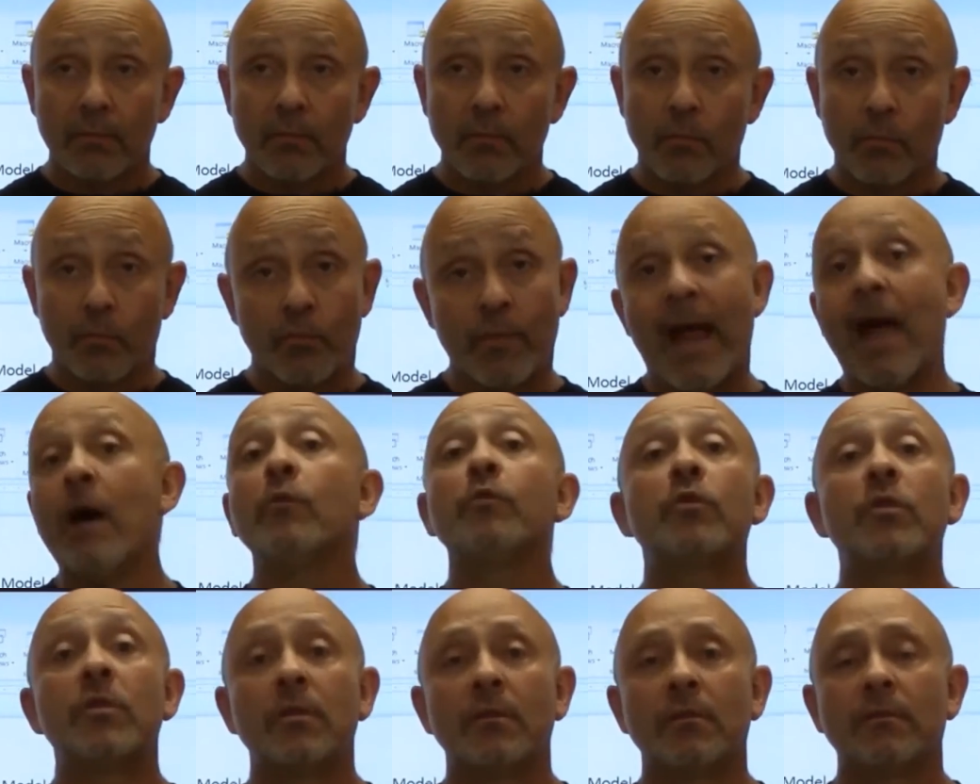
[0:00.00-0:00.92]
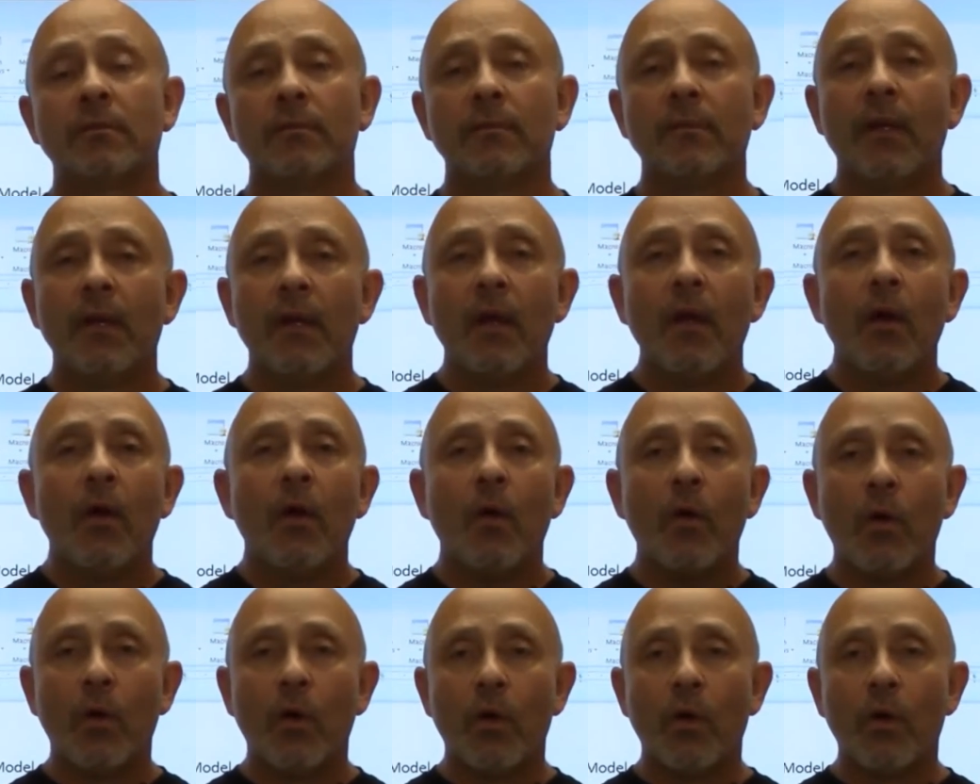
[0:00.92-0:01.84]
route
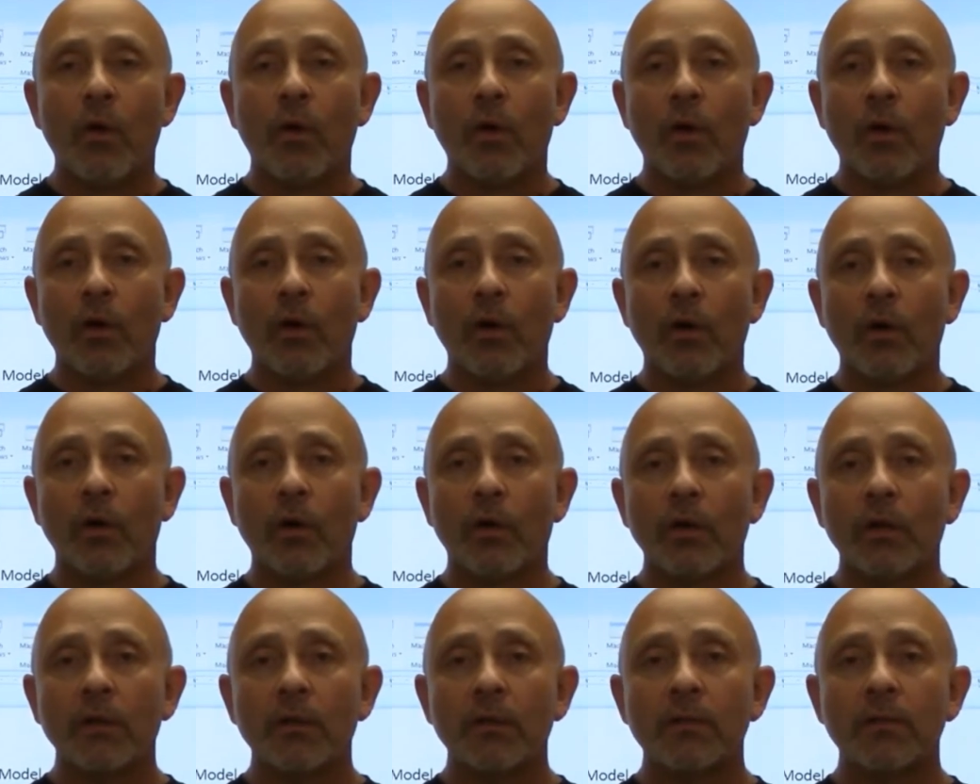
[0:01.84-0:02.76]
or